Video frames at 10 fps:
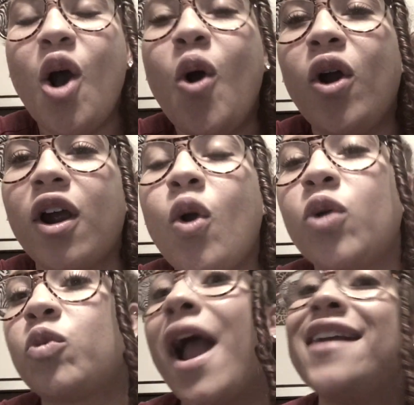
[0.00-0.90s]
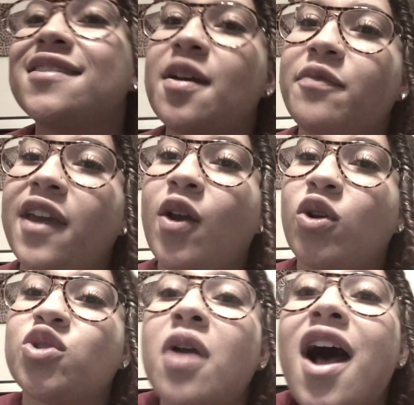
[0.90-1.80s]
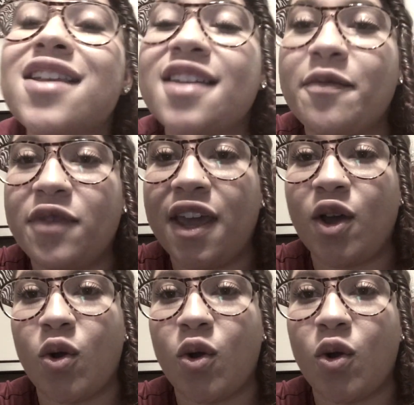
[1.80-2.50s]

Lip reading: or write something, or draw something,